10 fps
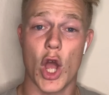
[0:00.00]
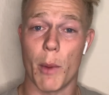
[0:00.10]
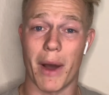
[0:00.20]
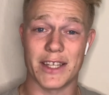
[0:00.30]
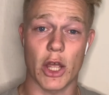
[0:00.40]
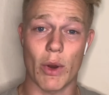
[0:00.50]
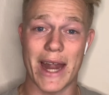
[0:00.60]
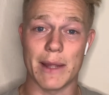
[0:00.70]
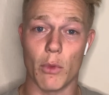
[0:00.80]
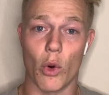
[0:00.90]
but I don't
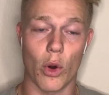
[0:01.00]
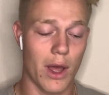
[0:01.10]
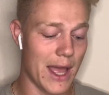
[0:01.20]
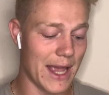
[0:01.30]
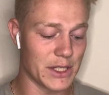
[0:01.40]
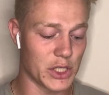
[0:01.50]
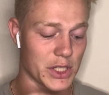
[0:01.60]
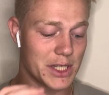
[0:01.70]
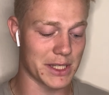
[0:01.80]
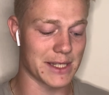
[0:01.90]
anymore. It's
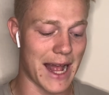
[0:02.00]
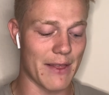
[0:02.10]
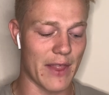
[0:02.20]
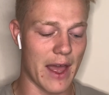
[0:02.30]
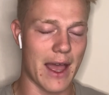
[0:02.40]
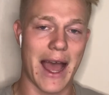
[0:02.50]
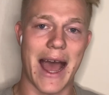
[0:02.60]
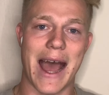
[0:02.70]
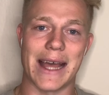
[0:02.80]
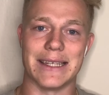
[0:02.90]
just sat there
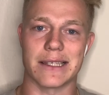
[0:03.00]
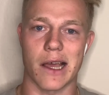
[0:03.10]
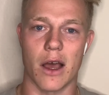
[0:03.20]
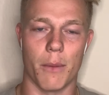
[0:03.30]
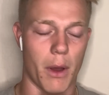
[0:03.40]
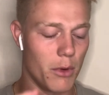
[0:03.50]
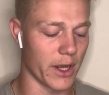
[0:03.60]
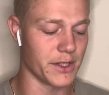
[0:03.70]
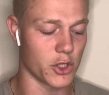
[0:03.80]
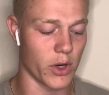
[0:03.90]
and um, I'm
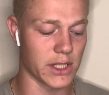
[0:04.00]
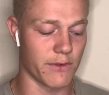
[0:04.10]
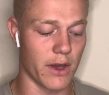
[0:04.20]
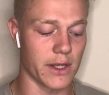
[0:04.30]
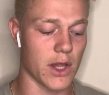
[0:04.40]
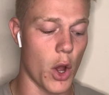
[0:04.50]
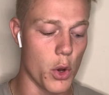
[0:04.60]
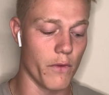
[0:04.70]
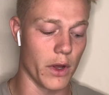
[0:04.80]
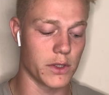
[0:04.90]
looking to transfer this
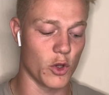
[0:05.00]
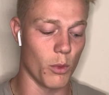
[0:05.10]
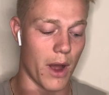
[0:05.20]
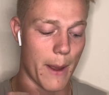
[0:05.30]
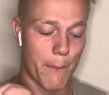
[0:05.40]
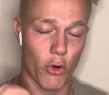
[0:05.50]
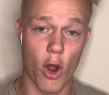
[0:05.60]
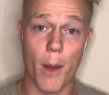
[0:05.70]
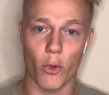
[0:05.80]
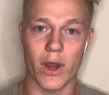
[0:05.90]
over to my
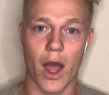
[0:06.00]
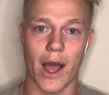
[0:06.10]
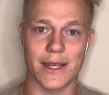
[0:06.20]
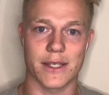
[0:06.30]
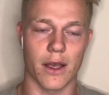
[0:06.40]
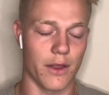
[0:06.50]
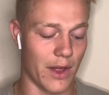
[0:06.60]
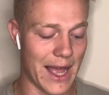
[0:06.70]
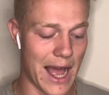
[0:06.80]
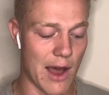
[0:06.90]
primary ISA that
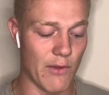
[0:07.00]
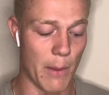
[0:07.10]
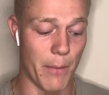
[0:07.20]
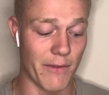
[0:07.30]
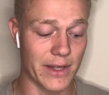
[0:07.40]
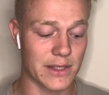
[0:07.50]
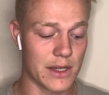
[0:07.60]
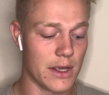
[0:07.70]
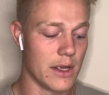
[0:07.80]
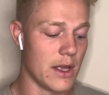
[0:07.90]
I have above it.
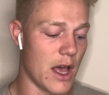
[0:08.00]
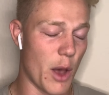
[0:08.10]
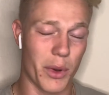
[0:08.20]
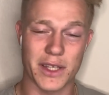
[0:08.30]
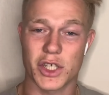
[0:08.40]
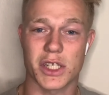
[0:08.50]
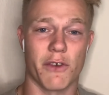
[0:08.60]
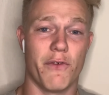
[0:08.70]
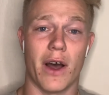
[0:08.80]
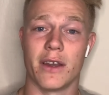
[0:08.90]
Uh, but it's just a
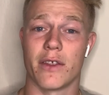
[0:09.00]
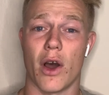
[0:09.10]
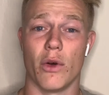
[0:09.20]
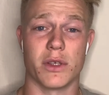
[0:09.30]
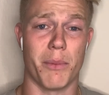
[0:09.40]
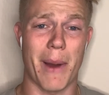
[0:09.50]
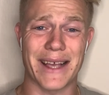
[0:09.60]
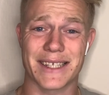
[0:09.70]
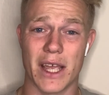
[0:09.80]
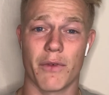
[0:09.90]
fund that holds a
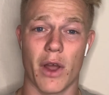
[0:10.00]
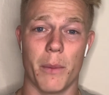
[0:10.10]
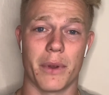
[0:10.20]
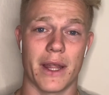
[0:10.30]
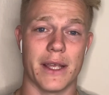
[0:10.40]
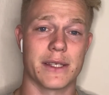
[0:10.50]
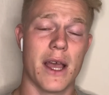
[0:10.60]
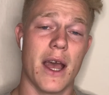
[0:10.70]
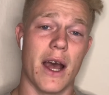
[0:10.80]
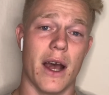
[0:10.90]
basket of companies
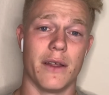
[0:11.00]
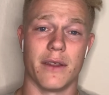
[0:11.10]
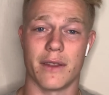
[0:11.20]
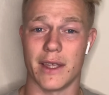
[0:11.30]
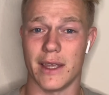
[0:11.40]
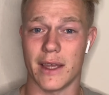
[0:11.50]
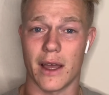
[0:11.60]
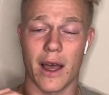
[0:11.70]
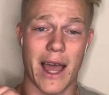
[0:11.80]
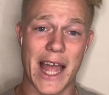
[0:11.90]
uh, that
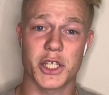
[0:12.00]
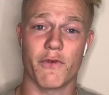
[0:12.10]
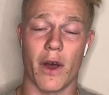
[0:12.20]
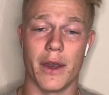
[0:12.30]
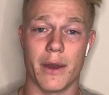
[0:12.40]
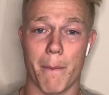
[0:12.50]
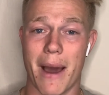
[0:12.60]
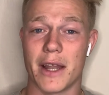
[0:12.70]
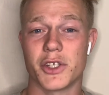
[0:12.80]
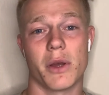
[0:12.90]
the uh, hedge fund
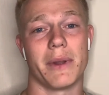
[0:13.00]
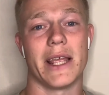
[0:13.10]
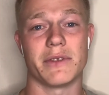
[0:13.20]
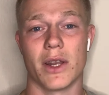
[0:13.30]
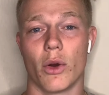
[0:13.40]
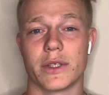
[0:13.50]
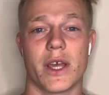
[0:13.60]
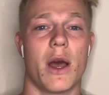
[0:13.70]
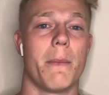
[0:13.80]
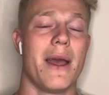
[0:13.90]
manager believes in long
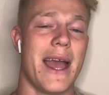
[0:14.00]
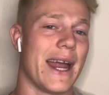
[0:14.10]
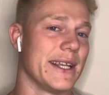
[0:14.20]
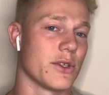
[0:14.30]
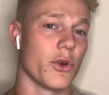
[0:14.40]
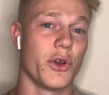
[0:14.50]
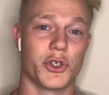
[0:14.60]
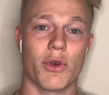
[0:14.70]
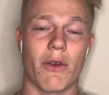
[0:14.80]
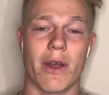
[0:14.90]
term and he's got a good
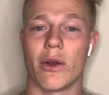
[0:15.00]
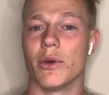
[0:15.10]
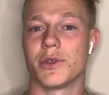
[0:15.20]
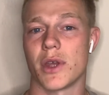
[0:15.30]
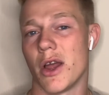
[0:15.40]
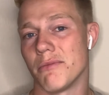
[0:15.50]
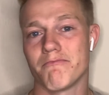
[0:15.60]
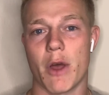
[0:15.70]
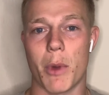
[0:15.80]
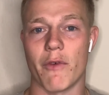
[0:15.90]
track record so
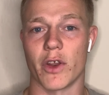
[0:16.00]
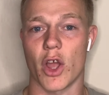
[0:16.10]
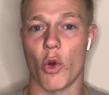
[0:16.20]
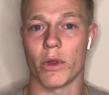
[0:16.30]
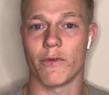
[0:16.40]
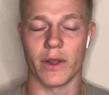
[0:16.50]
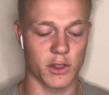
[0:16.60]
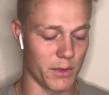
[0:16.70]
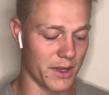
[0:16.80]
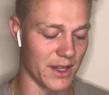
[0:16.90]
I'm having a go with
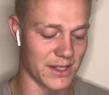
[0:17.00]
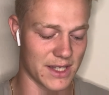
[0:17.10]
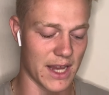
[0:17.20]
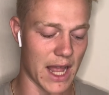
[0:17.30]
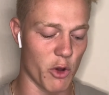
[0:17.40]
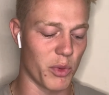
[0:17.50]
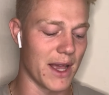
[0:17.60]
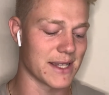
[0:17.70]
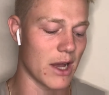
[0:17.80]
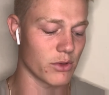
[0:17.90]
Fundsmith and seeing how it
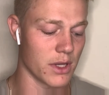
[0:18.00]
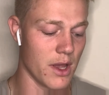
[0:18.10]
plays out.